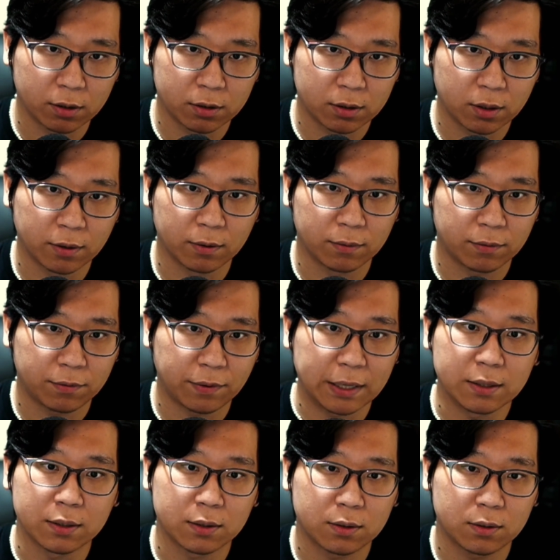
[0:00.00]
the
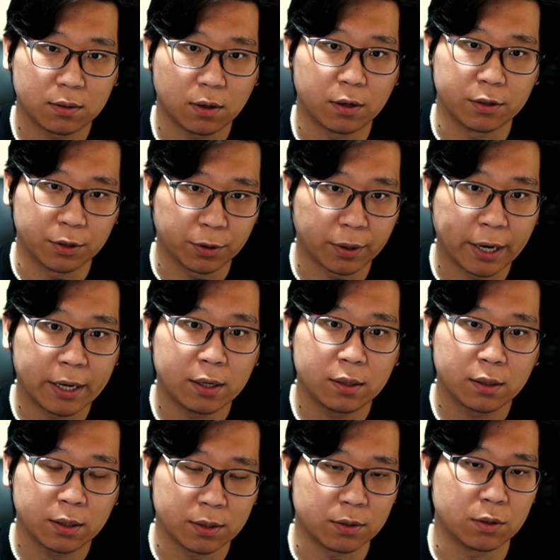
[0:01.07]
fence on your end
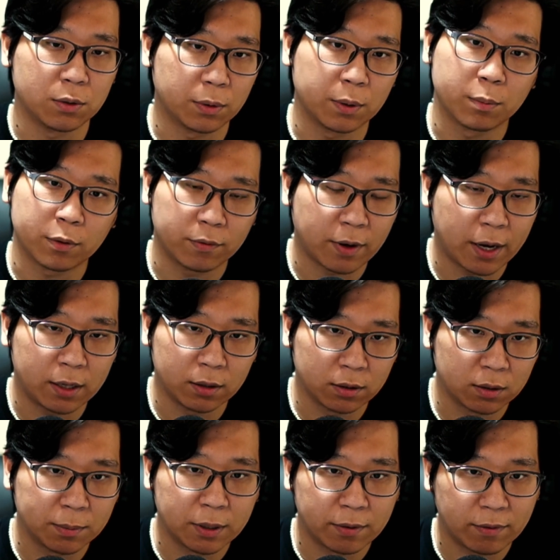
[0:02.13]
because you can provide a
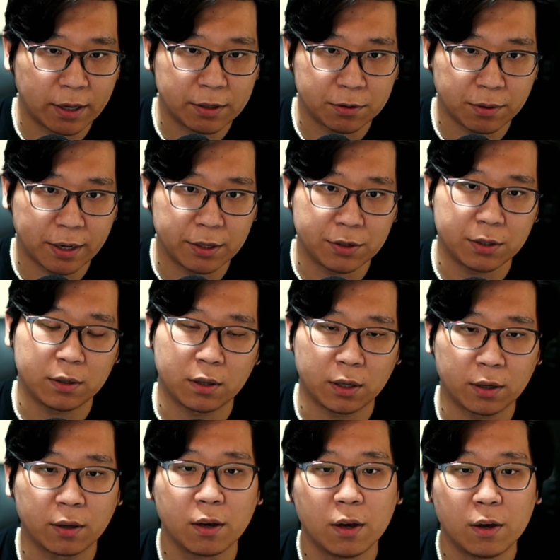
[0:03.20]
little bit of that strategy
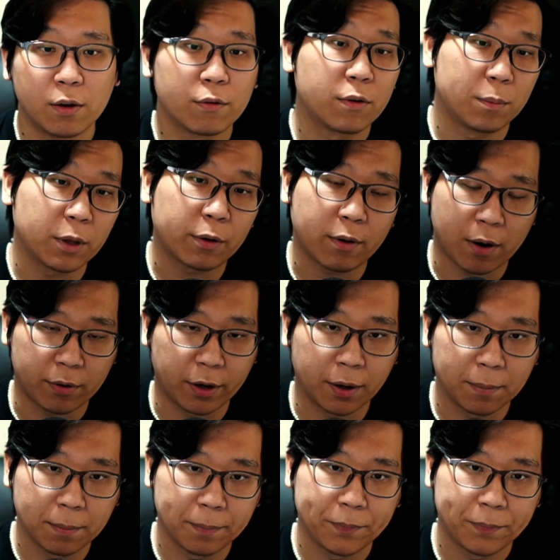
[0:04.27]
thing from the ground up.